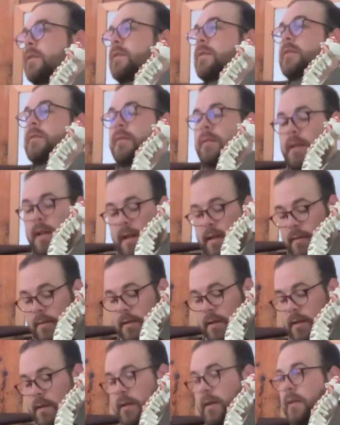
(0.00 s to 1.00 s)
let
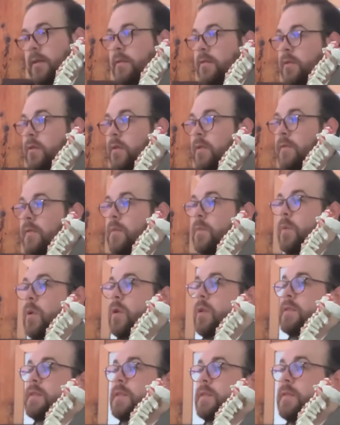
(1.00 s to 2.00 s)
the nerve
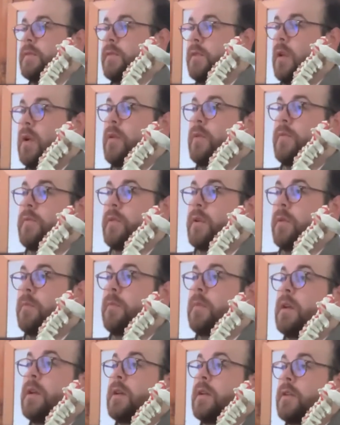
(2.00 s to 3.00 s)
impulses flow
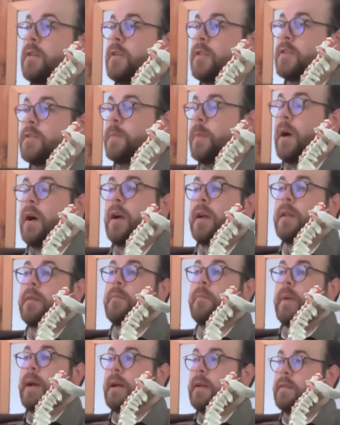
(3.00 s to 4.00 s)
from your spine
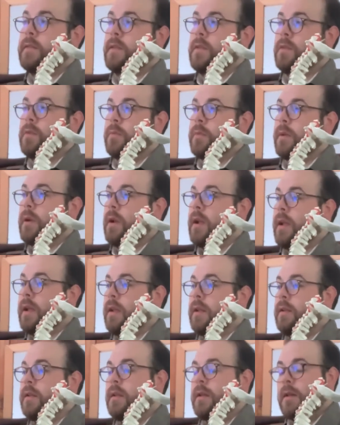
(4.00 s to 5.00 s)
back to your
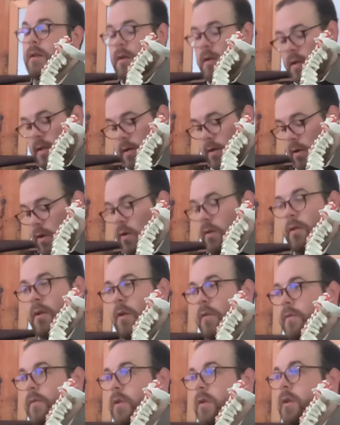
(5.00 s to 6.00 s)
brain and all
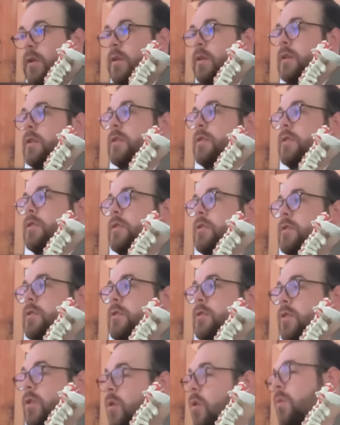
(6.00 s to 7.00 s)
over,
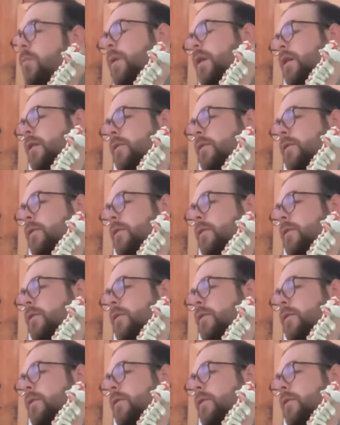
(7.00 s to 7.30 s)
your whole body